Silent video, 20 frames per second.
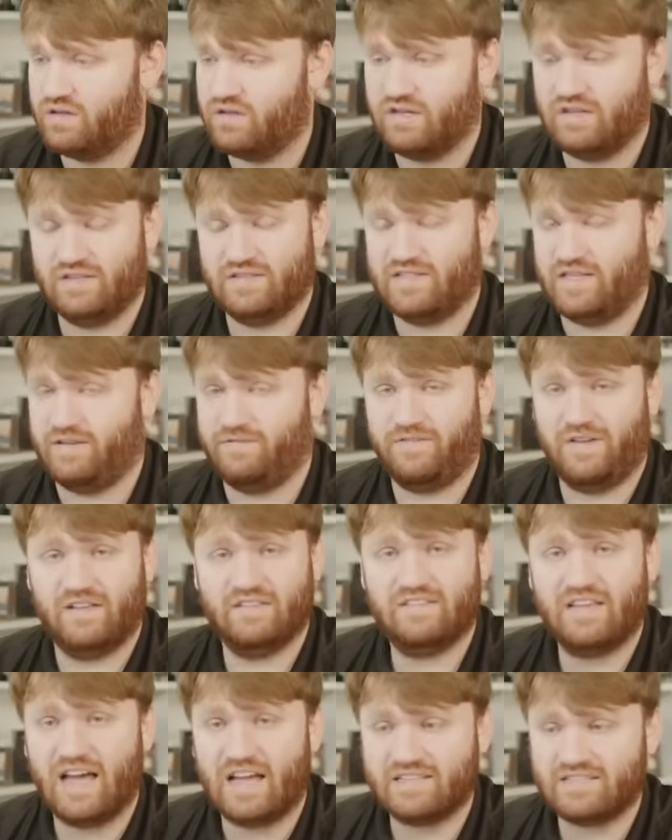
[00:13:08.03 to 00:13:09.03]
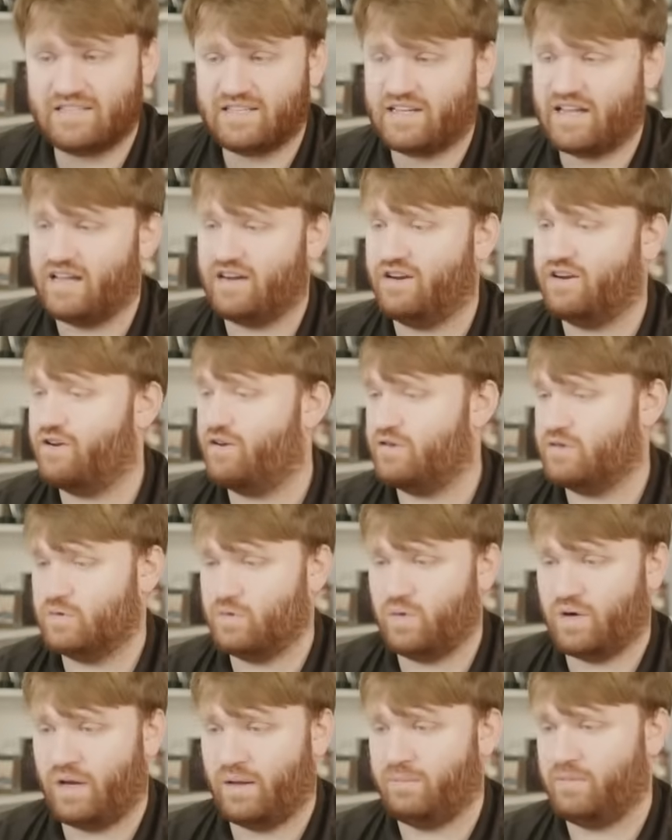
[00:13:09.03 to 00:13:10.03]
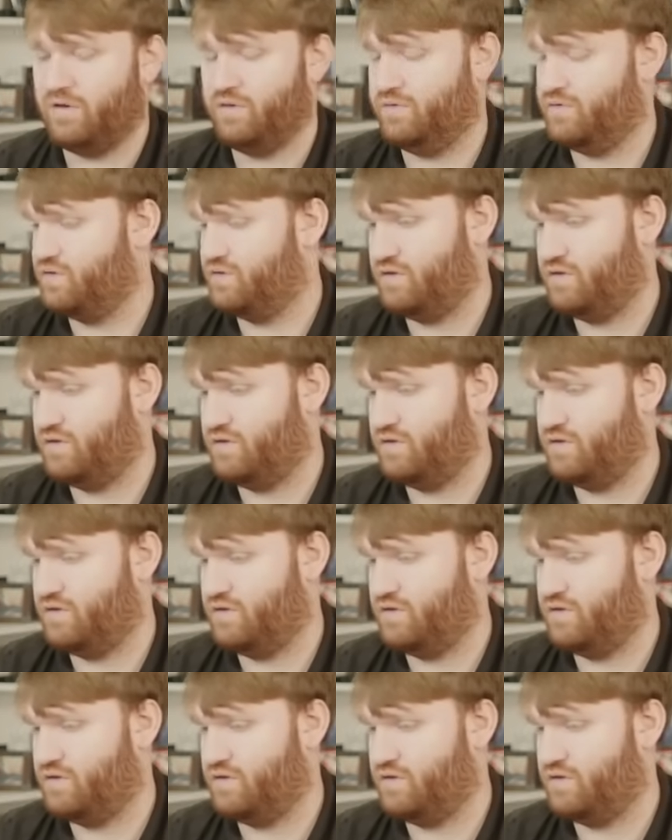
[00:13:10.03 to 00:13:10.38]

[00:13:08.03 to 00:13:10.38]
It is a fantastic editor. It's what I'm used